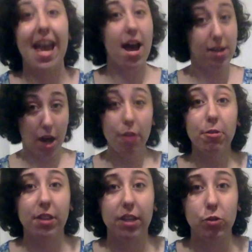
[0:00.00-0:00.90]
Another
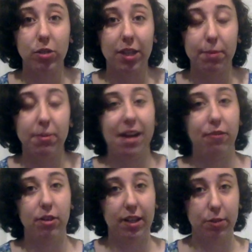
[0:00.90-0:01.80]
thing you should keep in
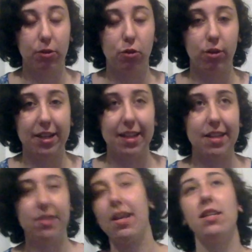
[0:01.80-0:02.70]
mind for the next recording
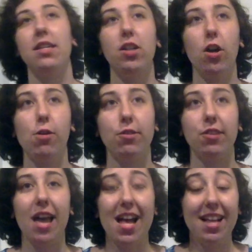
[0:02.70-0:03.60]
is that he goes,